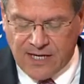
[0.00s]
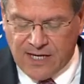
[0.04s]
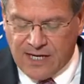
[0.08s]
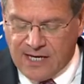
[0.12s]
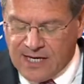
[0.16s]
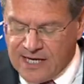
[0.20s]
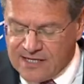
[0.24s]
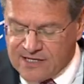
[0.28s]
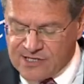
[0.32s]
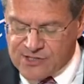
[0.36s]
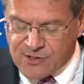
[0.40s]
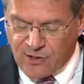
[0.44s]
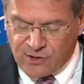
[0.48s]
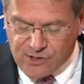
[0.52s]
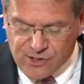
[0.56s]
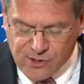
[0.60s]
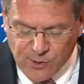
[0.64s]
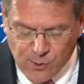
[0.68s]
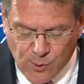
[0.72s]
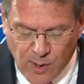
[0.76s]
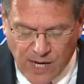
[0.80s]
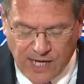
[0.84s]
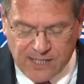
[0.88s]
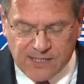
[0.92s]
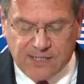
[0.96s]
It is also
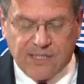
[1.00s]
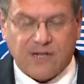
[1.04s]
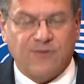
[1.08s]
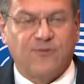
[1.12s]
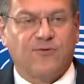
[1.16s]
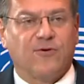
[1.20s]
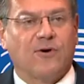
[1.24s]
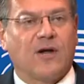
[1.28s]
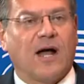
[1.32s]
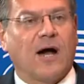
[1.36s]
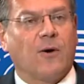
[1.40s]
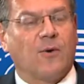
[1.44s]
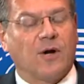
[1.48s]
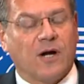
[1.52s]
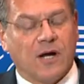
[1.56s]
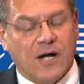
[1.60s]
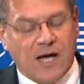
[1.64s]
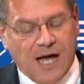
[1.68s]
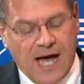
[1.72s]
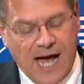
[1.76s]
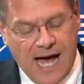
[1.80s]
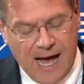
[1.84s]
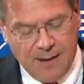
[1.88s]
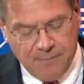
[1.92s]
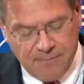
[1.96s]
vital for our
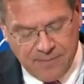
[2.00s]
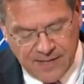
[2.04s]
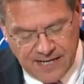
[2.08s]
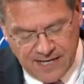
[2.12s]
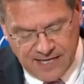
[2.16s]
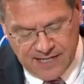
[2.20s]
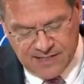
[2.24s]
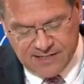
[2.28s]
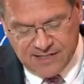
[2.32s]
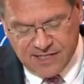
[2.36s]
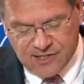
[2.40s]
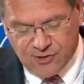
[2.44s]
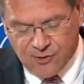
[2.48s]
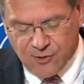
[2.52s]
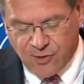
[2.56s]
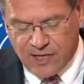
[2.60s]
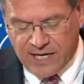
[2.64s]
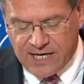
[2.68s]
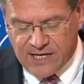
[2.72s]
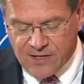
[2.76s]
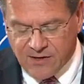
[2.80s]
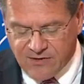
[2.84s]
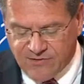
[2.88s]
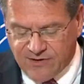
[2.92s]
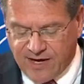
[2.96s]
ability to
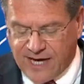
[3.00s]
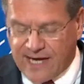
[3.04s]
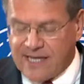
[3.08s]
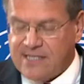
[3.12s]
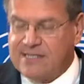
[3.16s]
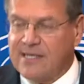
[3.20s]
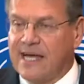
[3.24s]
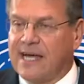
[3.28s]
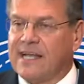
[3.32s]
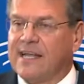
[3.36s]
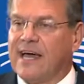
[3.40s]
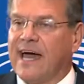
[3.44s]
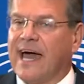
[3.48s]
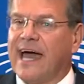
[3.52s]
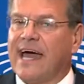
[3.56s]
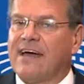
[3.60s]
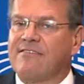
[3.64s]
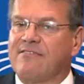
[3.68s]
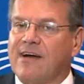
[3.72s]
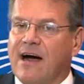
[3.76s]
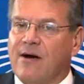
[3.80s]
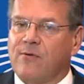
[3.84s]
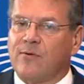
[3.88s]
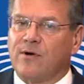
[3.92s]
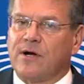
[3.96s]
innovate and have
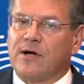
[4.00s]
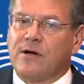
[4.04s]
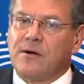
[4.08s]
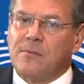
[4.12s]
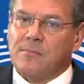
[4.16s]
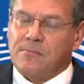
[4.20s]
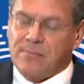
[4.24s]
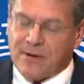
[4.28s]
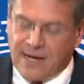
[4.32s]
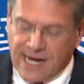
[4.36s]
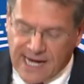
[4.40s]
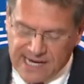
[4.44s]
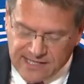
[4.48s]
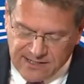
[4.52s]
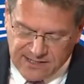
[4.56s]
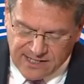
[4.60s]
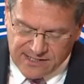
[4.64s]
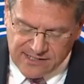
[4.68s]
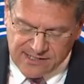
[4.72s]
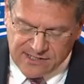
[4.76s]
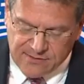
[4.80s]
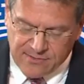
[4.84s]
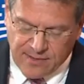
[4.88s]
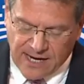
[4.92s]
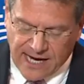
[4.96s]
our
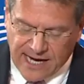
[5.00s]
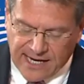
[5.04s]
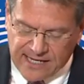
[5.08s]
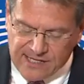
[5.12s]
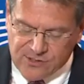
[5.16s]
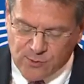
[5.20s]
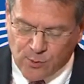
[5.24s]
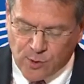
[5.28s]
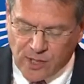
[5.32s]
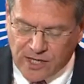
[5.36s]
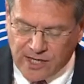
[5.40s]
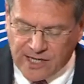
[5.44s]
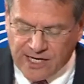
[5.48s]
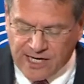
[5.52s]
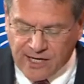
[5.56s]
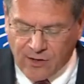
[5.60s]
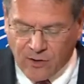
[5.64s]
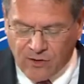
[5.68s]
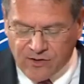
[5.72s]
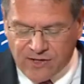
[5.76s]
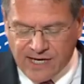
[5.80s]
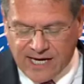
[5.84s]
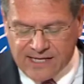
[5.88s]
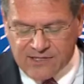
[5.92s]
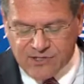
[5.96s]
brightest minds working
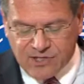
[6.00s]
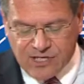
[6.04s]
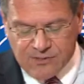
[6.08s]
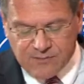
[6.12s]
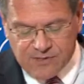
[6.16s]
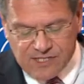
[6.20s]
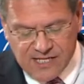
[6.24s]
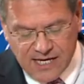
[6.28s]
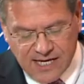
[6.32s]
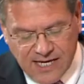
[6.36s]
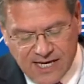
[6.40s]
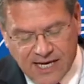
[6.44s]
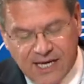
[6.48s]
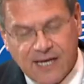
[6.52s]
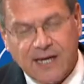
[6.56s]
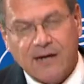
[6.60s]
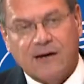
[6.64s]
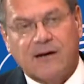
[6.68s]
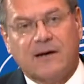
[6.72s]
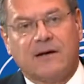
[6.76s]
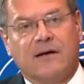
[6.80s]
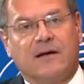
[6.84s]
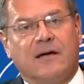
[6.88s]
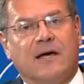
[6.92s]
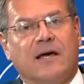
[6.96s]
on their dreams here
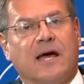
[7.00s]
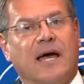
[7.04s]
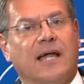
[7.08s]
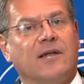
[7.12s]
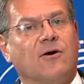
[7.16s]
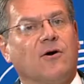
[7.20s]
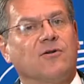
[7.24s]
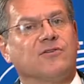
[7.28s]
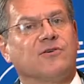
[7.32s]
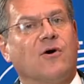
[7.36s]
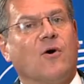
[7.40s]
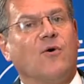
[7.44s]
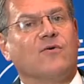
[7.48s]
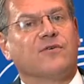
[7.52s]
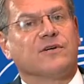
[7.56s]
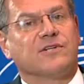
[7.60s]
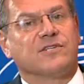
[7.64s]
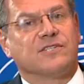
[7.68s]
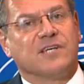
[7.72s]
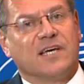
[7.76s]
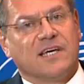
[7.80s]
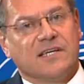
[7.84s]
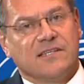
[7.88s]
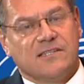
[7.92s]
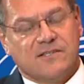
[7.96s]
and not
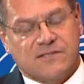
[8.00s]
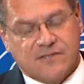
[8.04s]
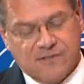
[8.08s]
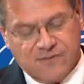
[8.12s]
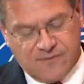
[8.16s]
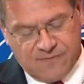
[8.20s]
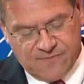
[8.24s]
overseas.